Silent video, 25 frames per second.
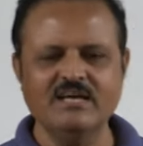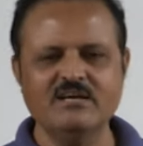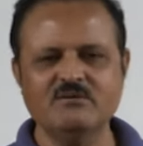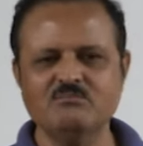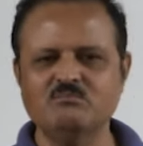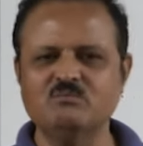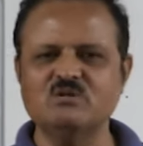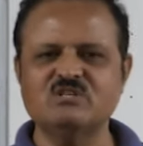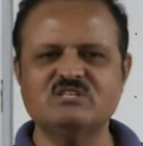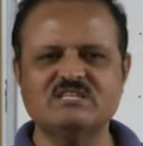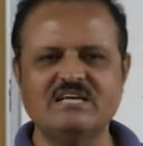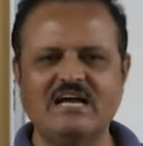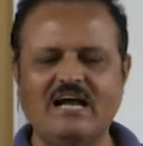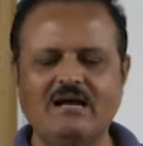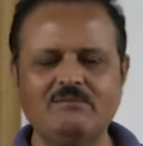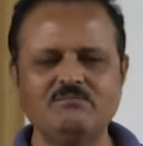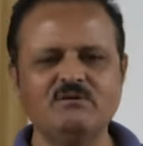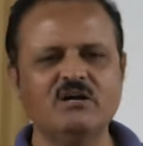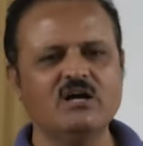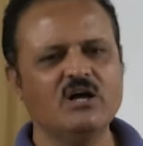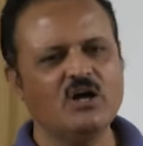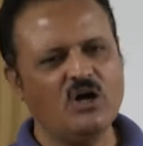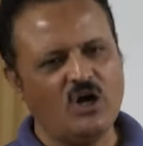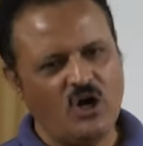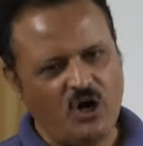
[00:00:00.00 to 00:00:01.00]
which have
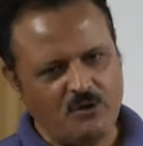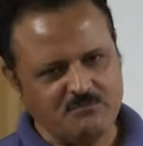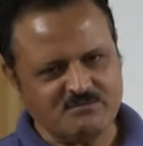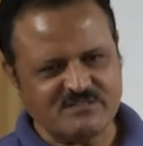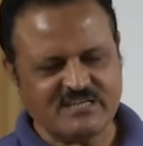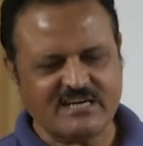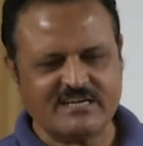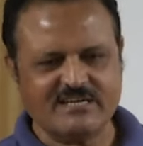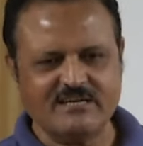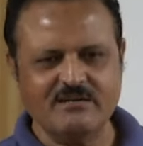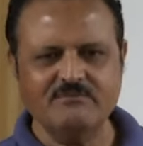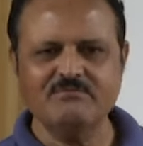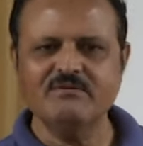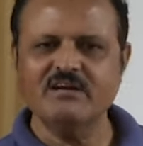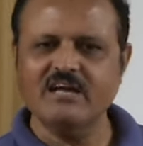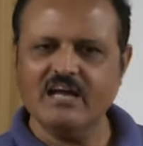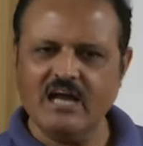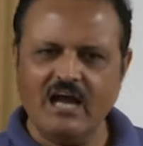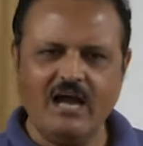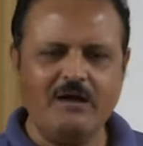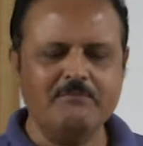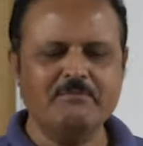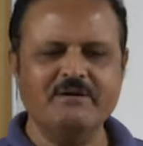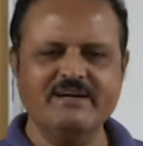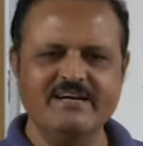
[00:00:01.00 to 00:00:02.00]
objective
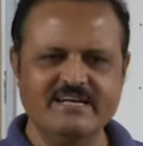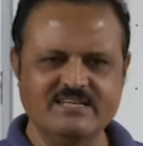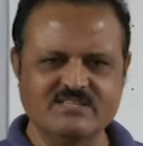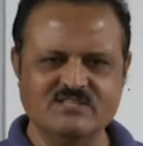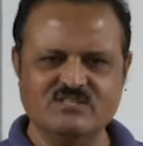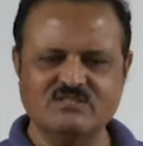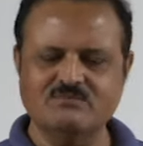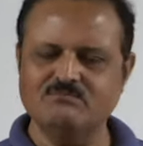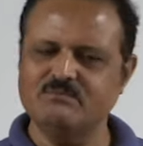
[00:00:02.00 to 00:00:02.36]
evidence.